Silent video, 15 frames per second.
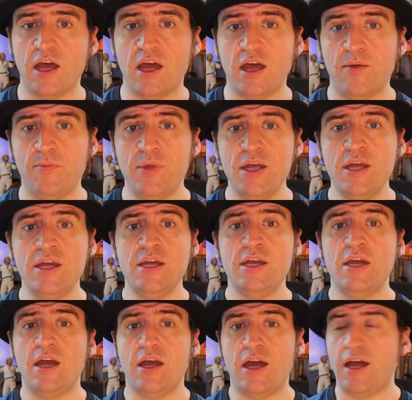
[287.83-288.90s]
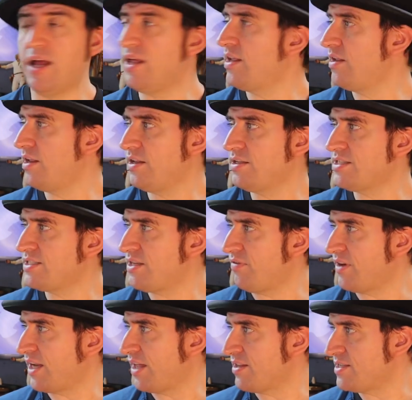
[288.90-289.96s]
let's see
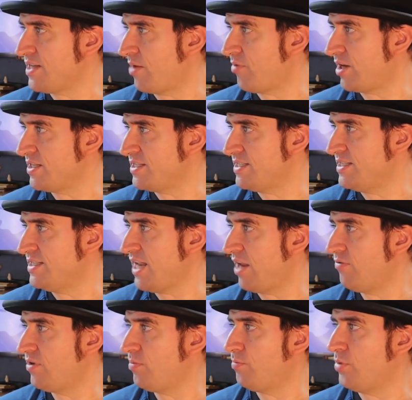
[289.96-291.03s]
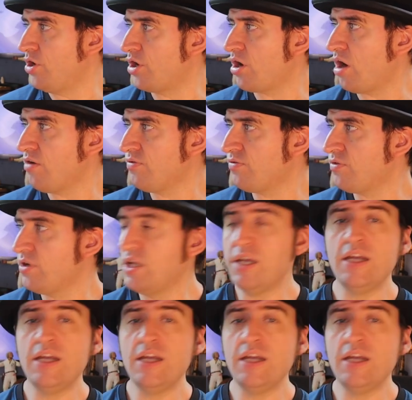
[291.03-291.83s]
if I can get this name right, is David Berghoff.